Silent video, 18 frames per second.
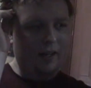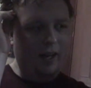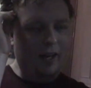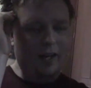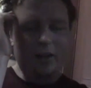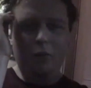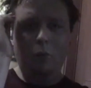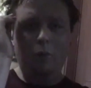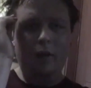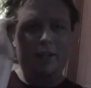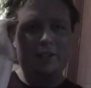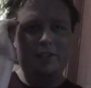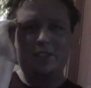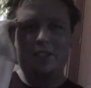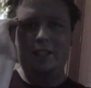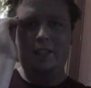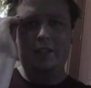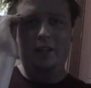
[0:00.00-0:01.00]
I don't want to
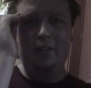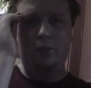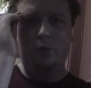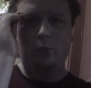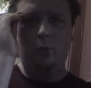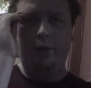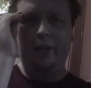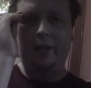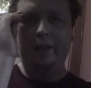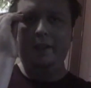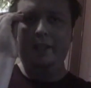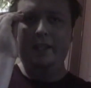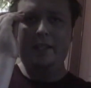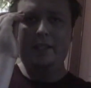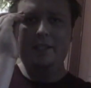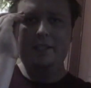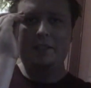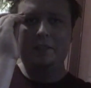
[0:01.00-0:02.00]
see another one of
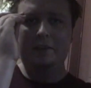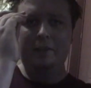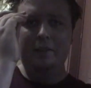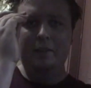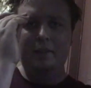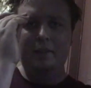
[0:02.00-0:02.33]
these.